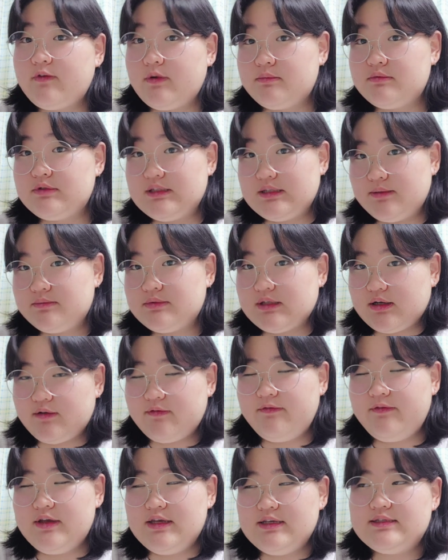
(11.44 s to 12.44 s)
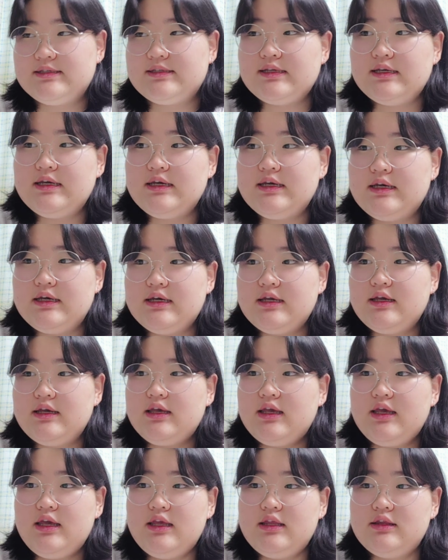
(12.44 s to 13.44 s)
some surface.
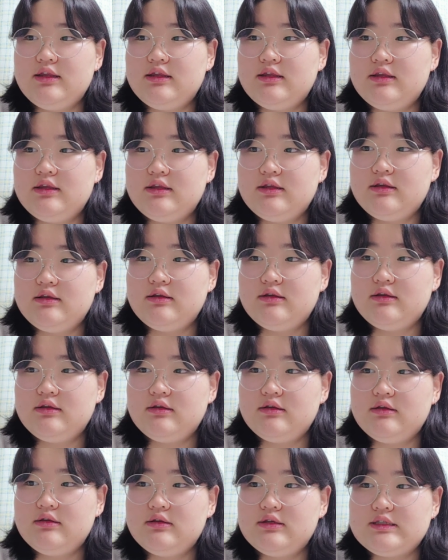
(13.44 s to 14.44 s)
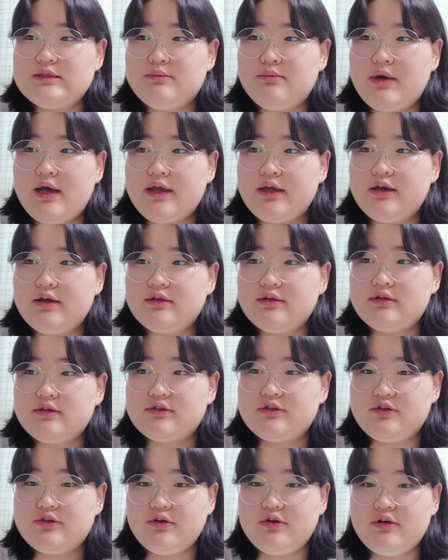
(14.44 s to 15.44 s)
In
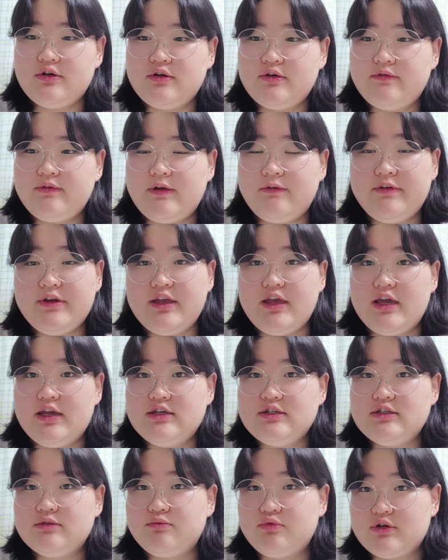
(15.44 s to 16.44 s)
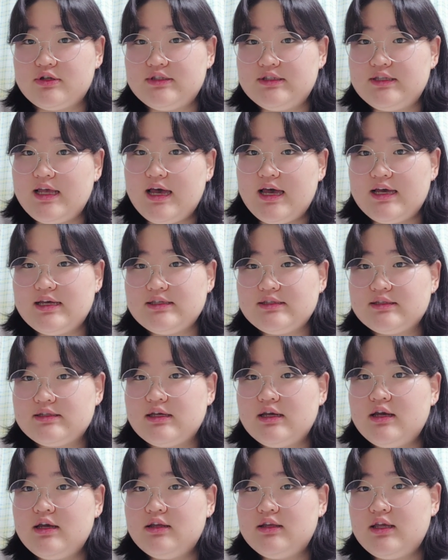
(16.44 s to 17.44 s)
semiconductor fabrication process,
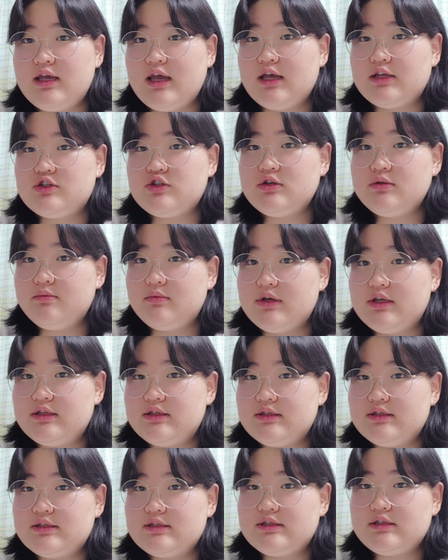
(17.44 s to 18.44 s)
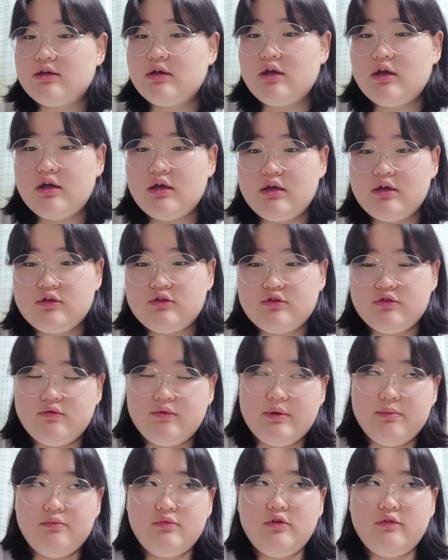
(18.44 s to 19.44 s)
the etching means to
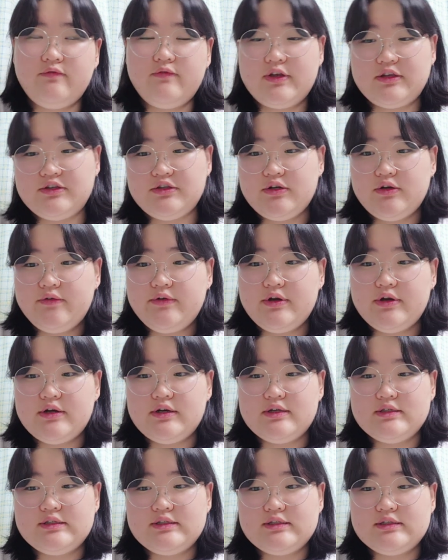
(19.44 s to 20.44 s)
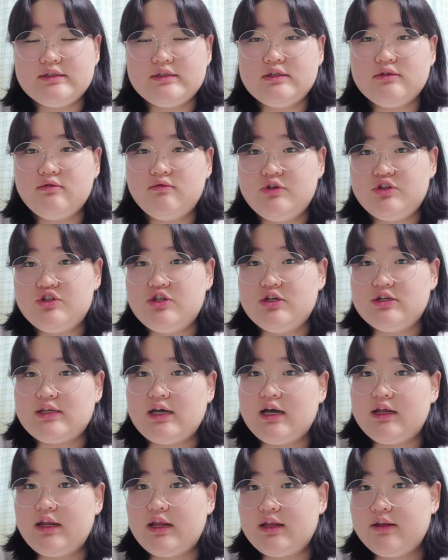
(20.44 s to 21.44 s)
remove materials which is
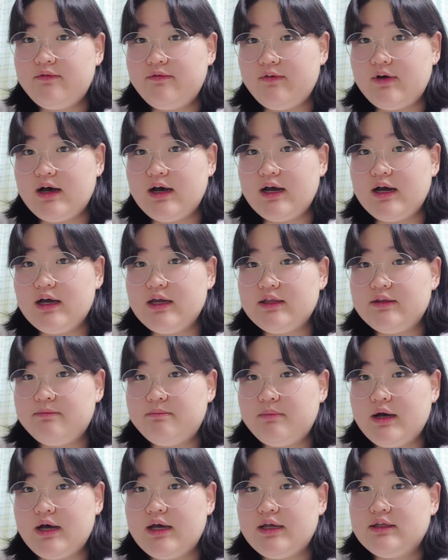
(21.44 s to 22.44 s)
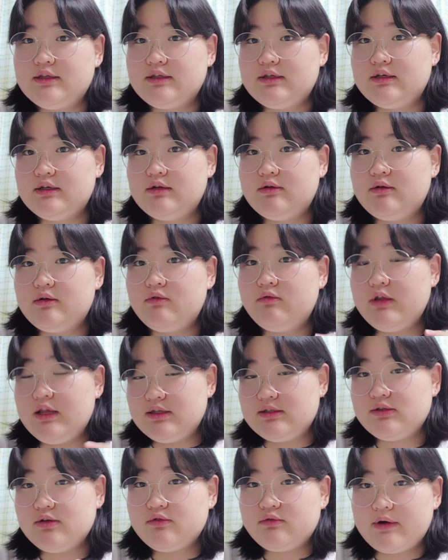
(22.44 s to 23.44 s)
identified by the
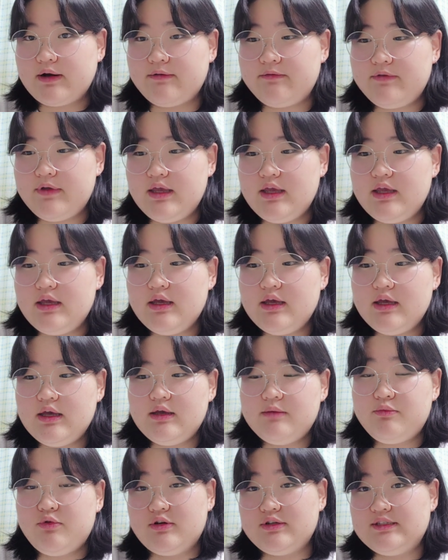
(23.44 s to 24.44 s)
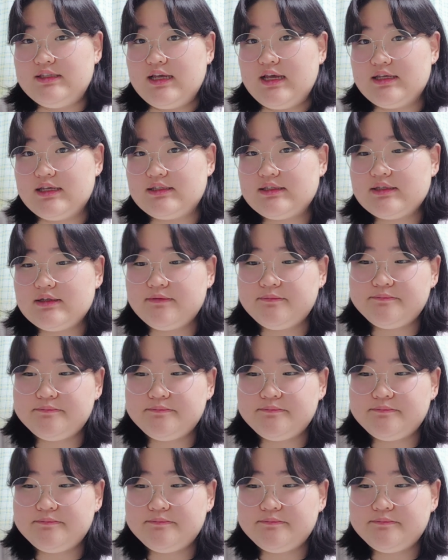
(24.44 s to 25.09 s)
lithography process.